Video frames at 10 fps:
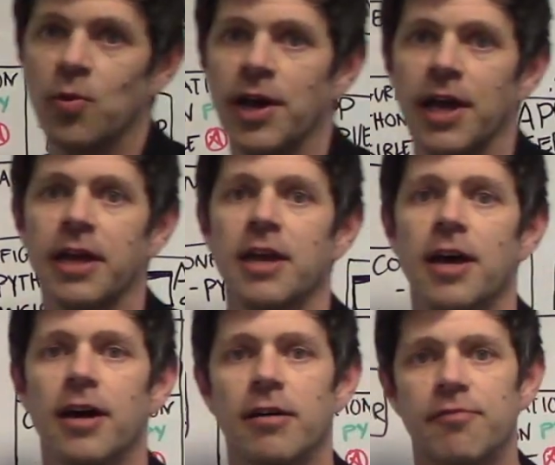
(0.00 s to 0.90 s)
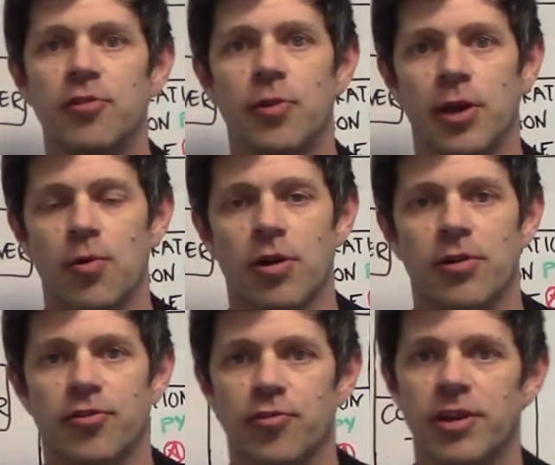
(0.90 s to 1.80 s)
way of doing
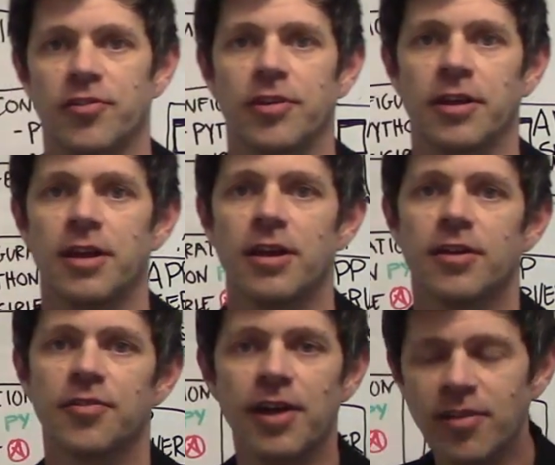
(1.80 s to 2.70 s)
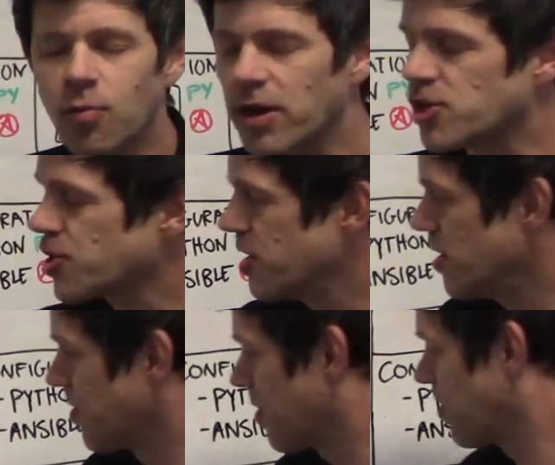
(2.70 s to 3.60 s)
orchestration. So that's why
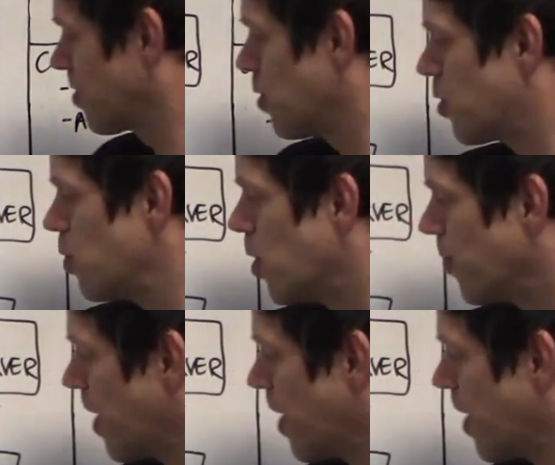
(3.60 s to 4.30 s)
shells are so cool.